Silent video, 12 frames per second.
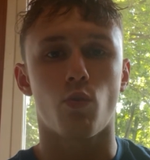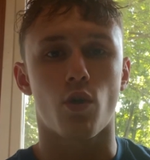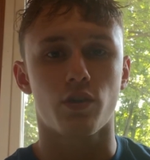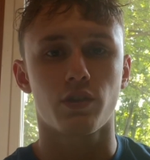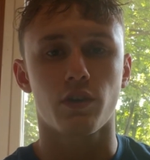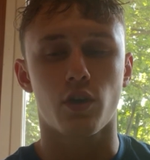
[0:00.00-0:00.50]

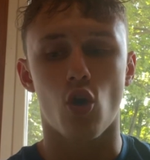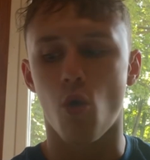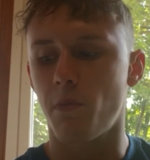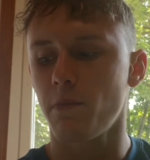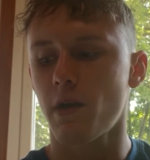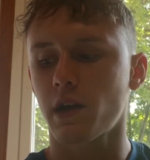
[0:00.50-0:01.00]
works as a
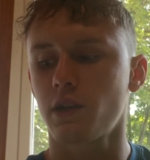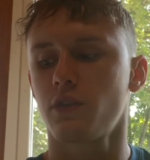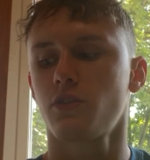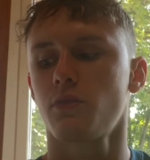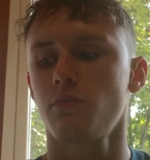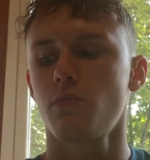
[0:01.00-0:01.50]
coping
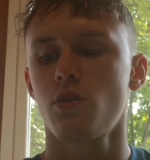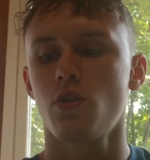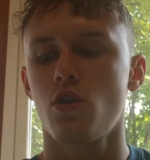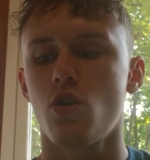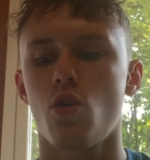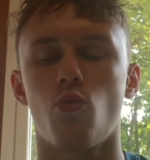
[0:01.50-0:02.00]
mechanism,
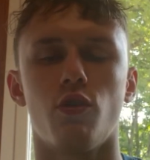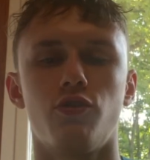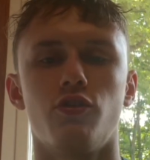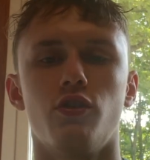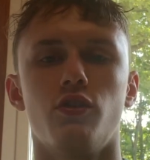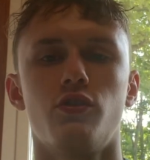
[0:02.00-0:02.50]

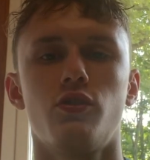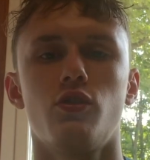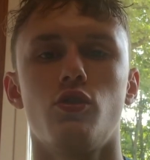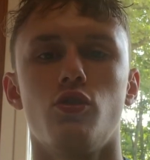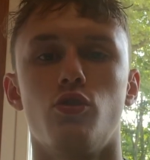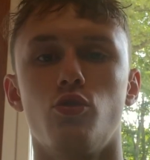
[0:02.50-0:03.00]
which is
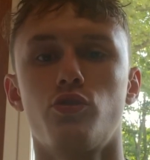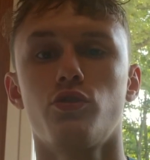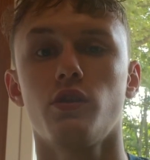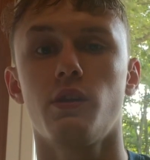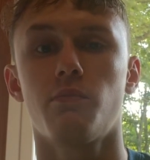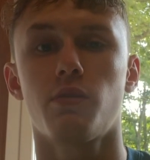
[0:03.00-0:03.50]

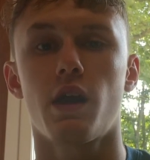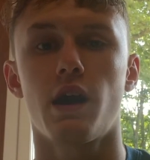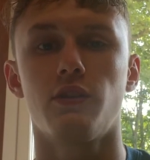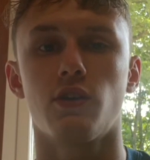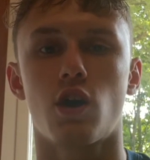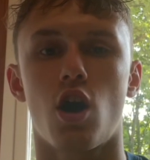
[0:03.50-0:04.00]
usually
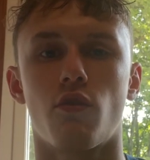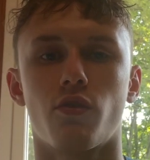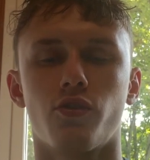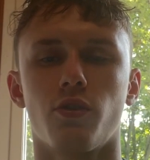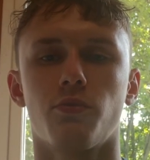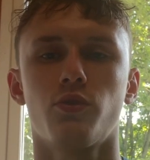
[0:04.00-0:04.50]
implied to cover
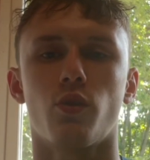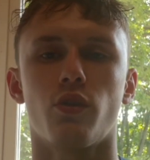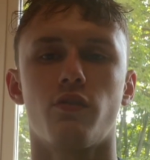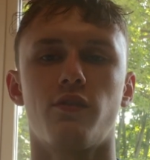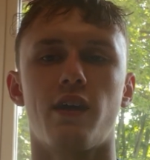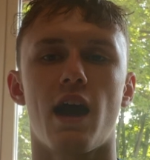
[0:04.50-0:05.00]
some sort
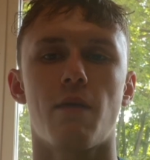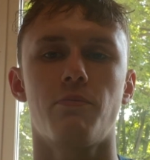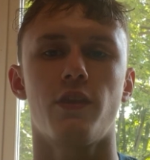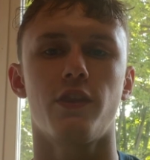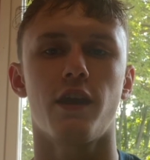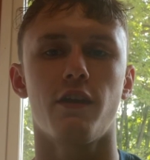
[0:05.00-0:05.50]
of gap
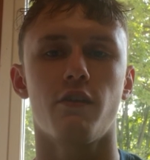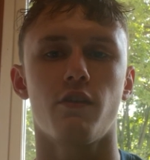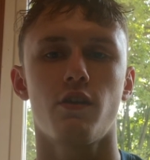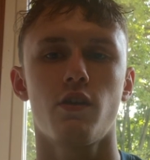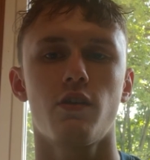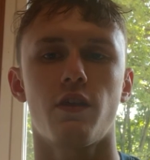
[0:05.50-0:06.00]
that
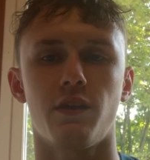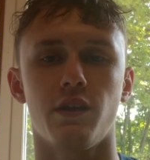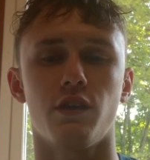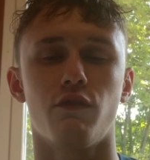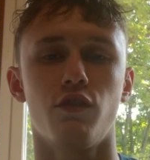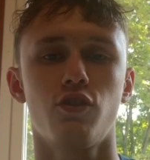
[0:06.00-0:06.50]
the
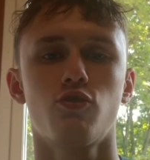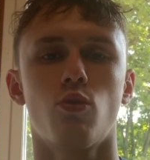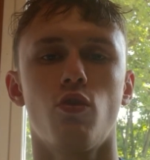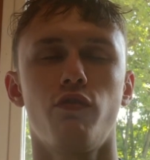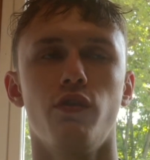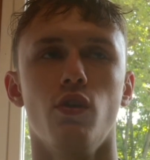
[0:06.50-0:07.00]

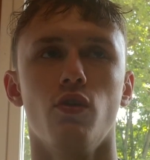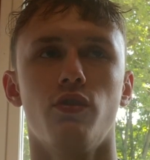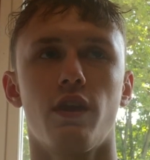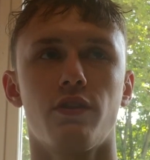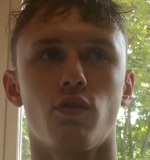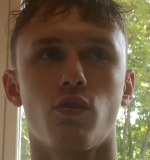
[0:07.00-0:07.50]
individual feels
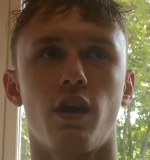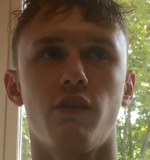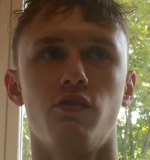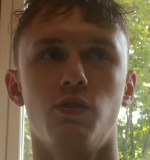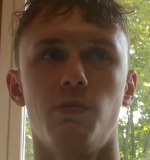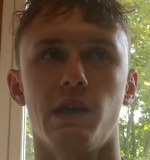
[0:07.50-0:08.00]
that their
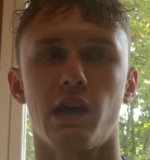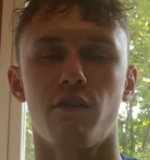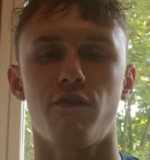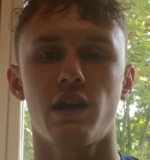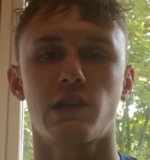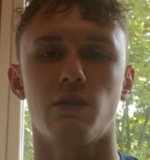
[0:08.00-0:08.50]
life is being
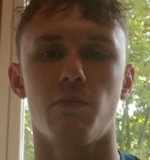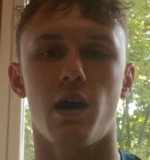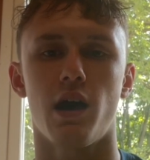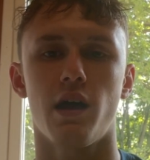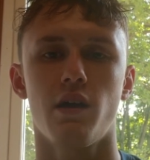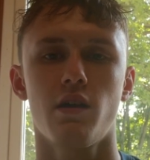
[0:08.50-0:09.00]
affected
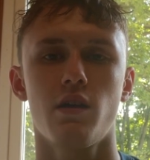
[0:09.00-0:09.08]
by